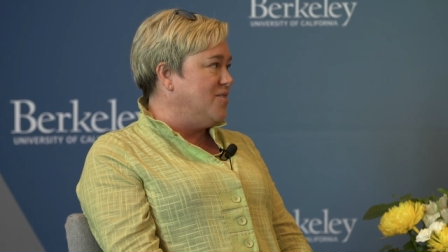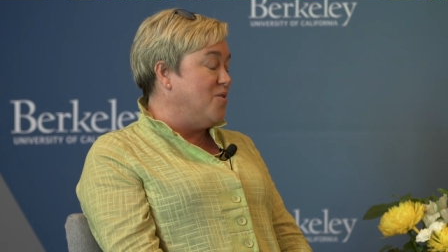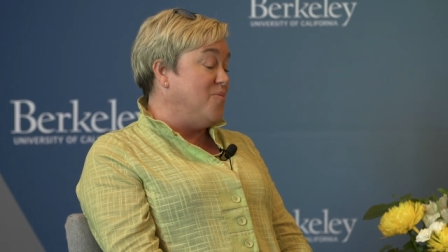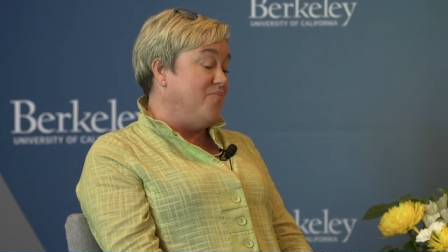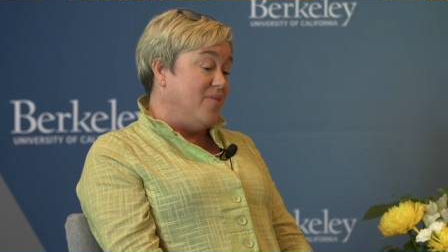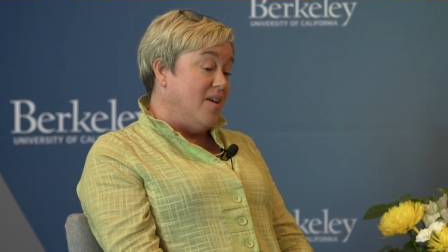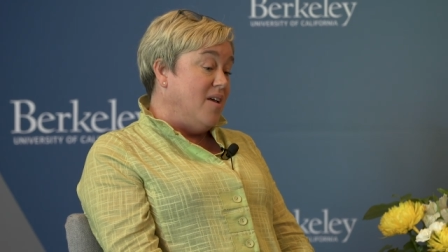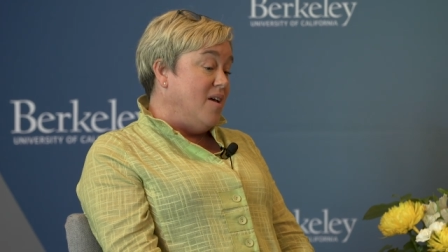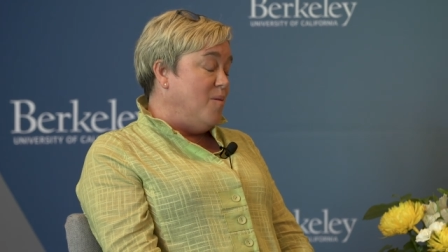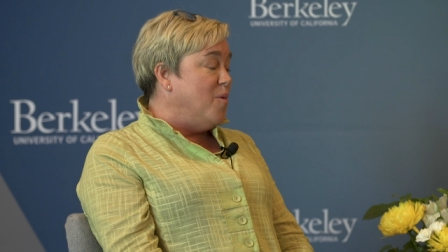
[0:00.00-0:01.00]
So,
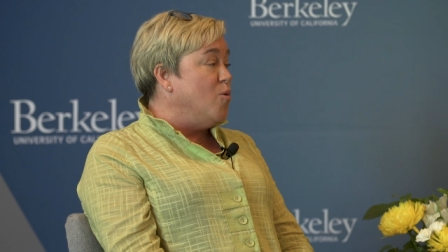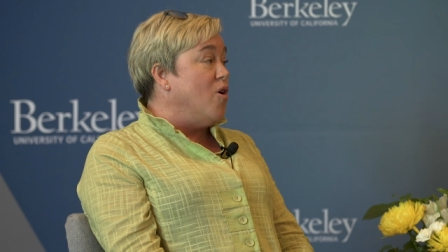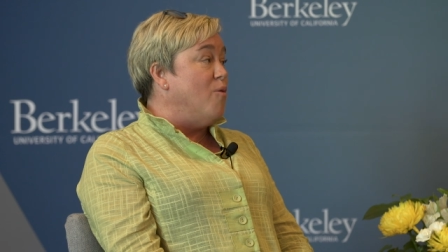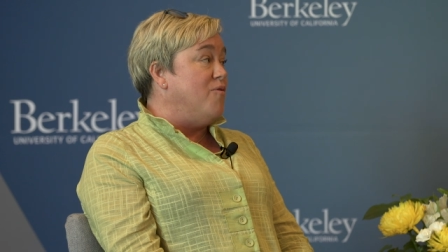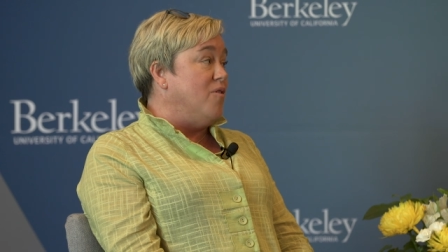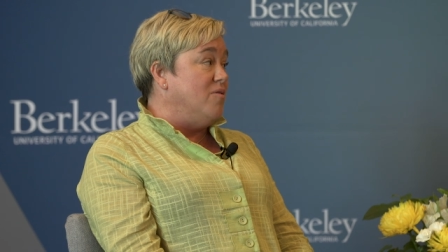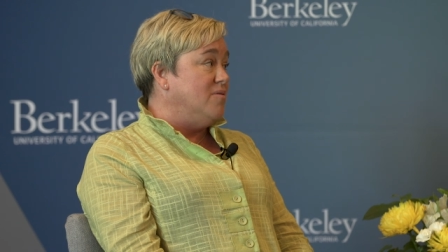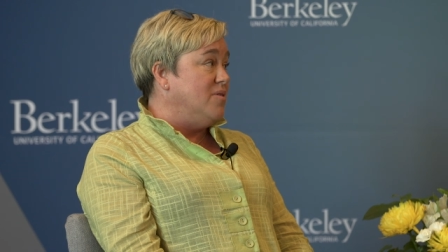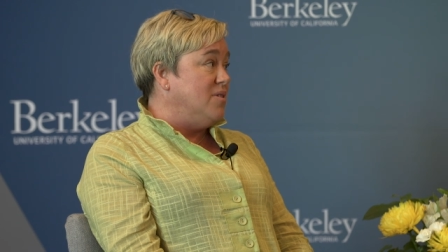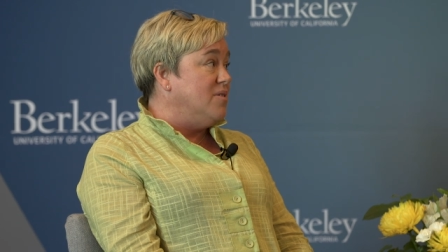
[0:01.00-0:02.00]
But we're hopeful
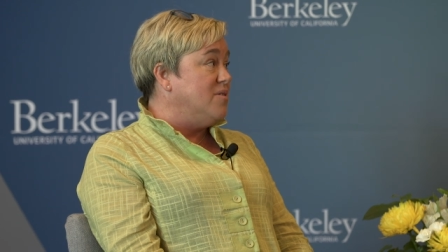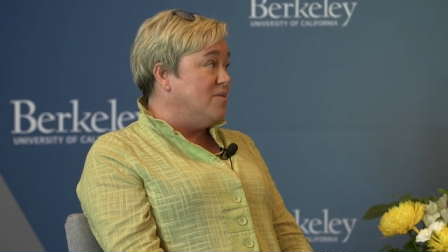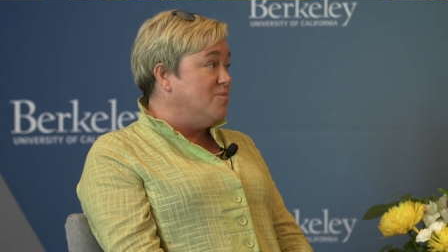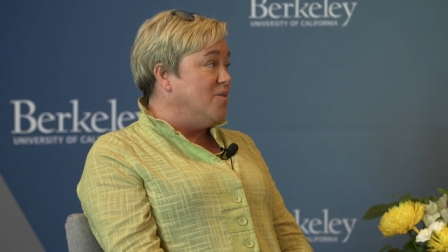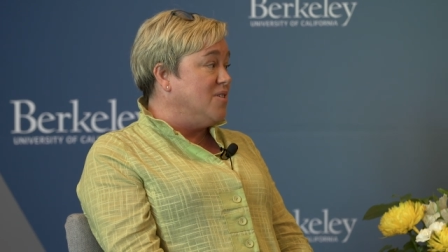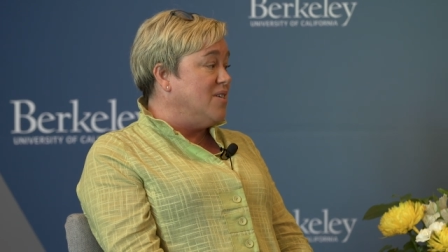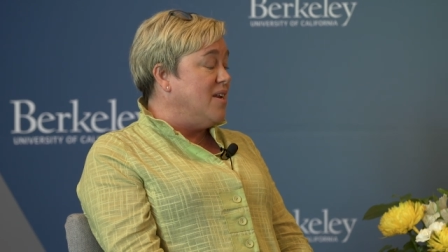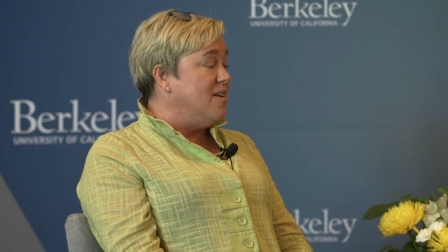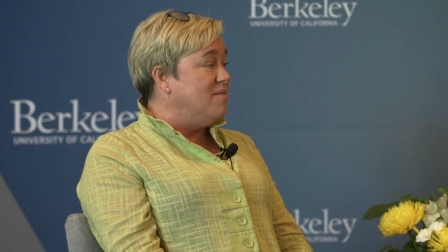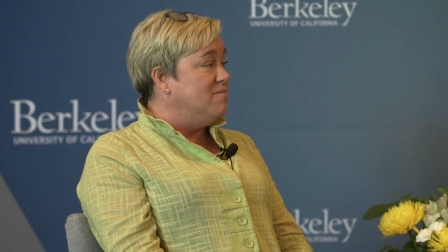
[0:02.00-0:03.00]
we're excited.